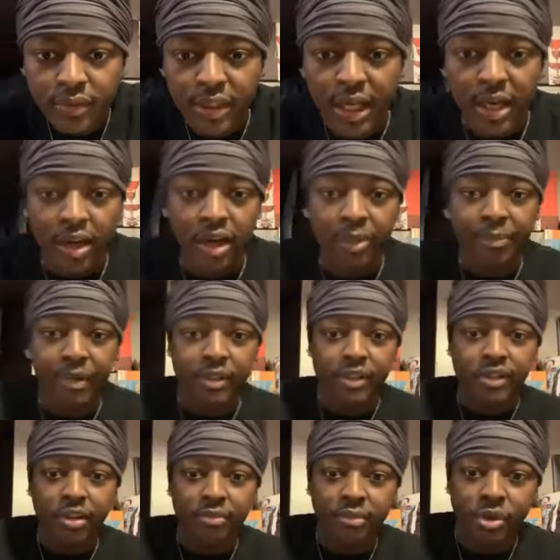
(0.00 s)
Khan, all
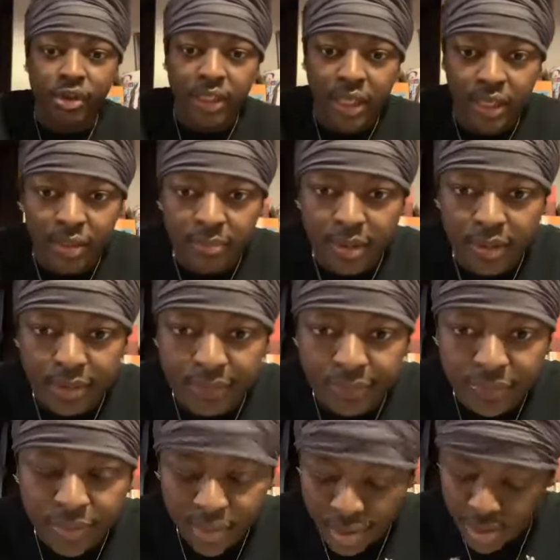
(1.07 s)
praises to the Most High, man,
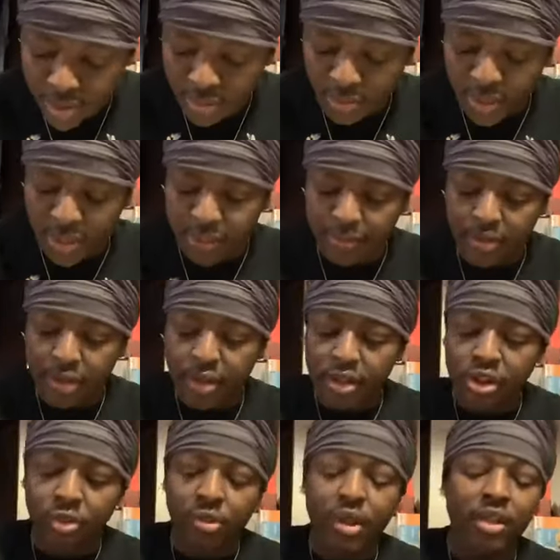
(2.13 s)
right?
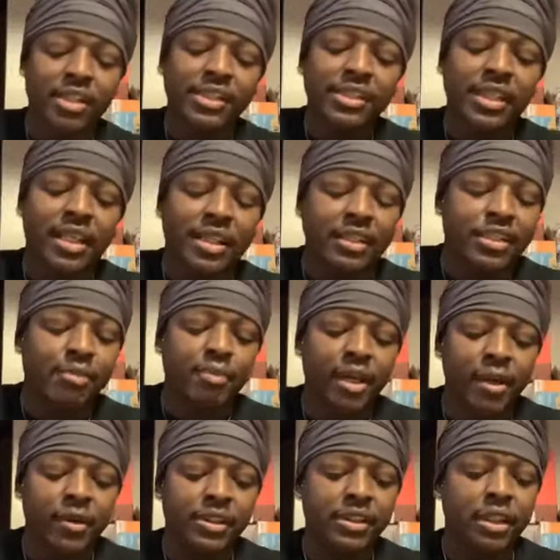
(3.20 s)
So we understand that this
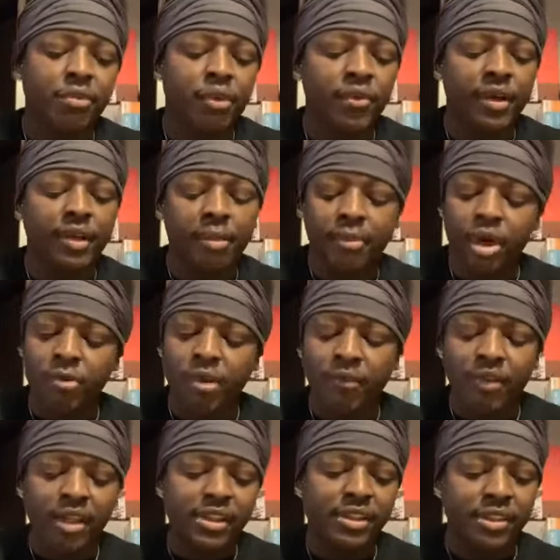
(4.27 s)
marriage that we're reading about in
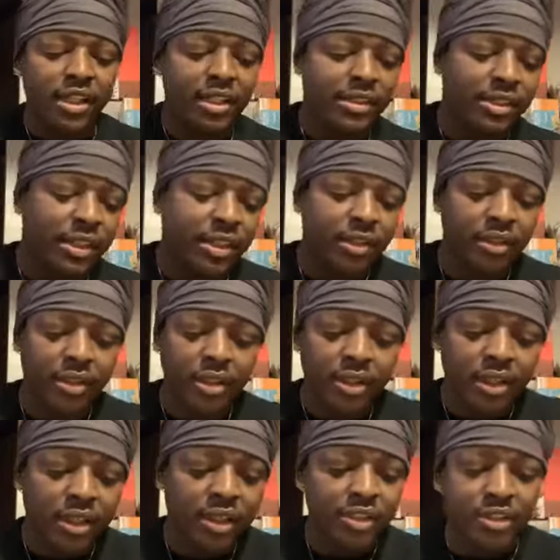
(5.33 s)
Revelation 19
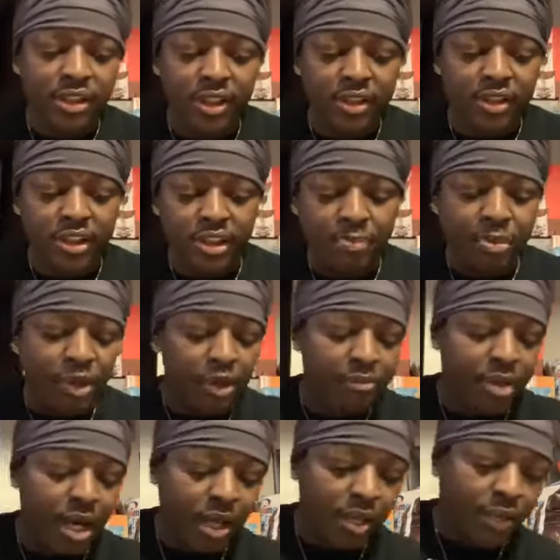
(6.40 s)
is, is just
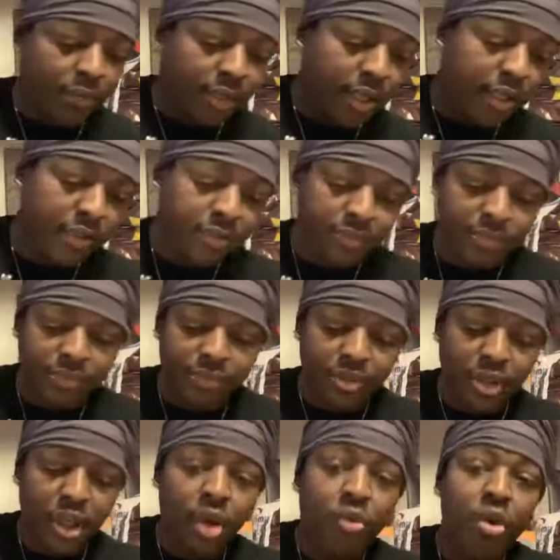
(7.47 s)
parabolic, right?
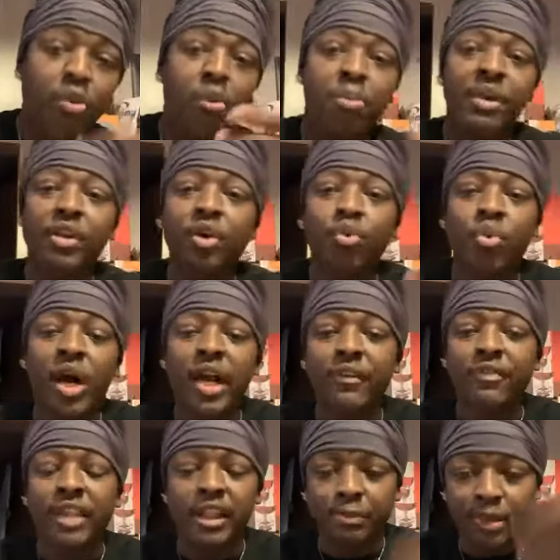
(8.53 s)
and we will be the
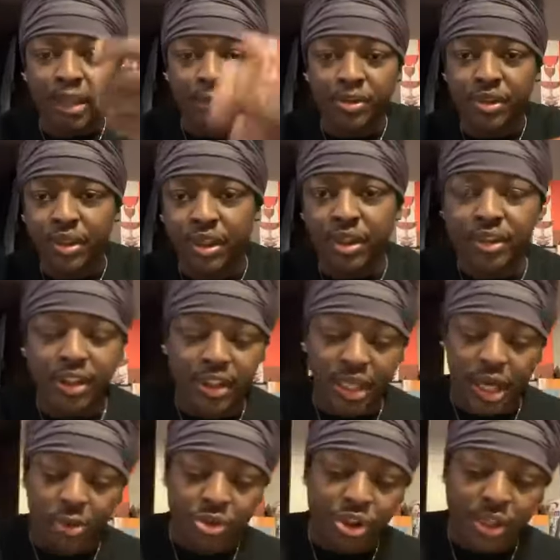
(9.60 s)
wife that's being presented unto
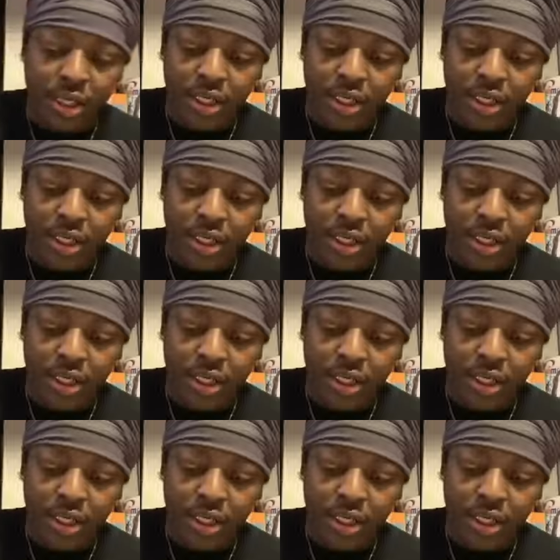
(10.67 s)
Yahawashi.